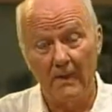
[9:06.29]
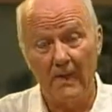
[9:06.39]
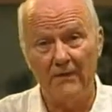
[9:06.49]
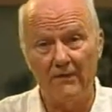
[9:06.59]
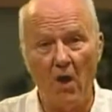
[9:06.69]

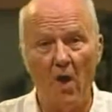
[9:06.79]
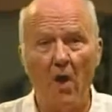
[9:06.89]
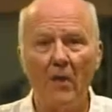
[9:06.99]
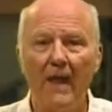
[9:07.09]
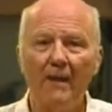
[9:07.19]
It's
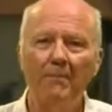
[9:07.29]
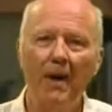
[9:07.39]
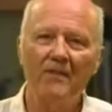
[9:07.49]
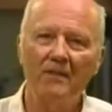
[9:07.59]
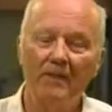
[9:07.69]
all like
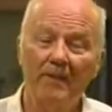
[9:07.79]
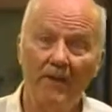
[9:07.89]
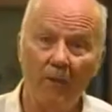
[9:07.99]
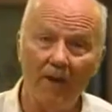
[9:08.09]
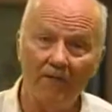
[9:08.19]

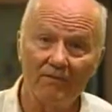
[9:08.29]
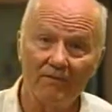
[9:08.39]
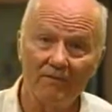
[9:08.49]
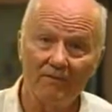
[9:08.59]
possibility waves.